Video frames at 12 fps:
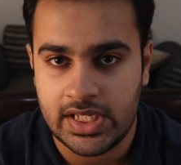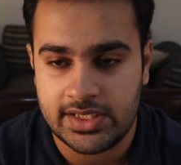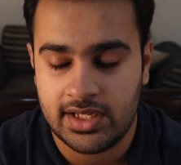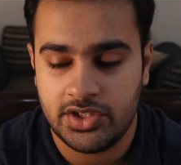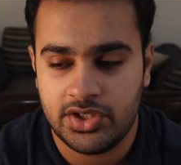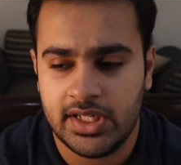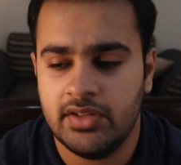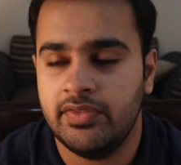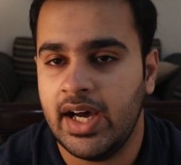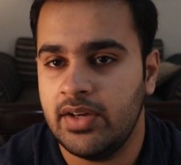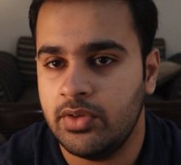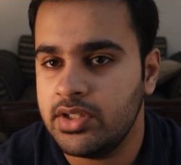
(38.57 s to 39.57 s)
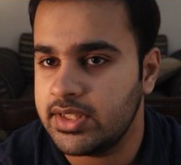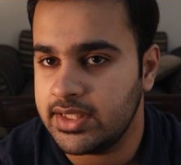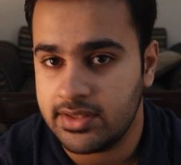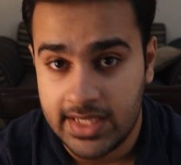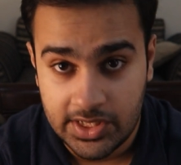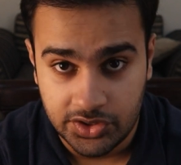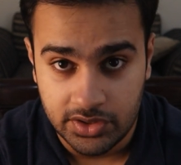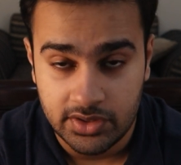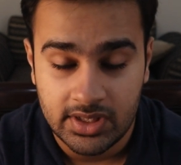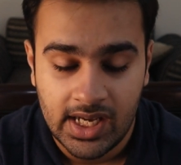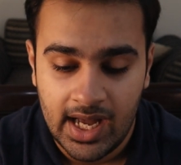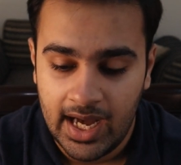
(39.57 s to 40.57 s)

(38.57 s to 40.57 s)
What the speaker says: essentially 5 or 6 stations,